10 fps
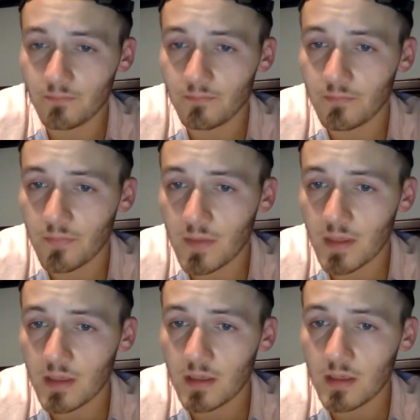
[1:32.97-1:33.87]

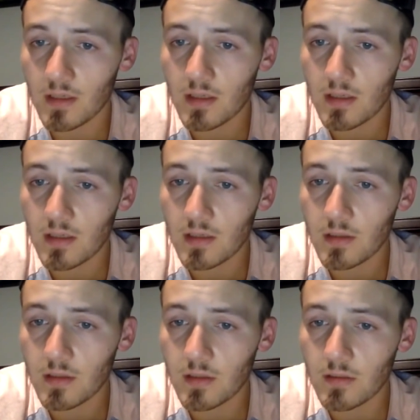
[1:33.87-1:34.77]

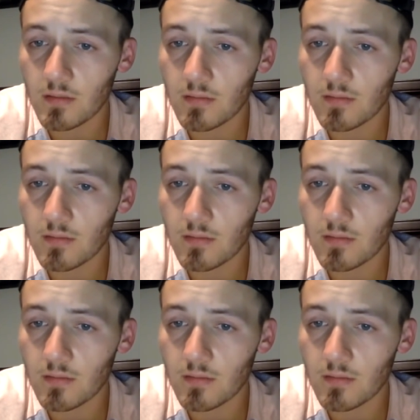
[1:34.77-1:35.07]
No one is speaking in this clip.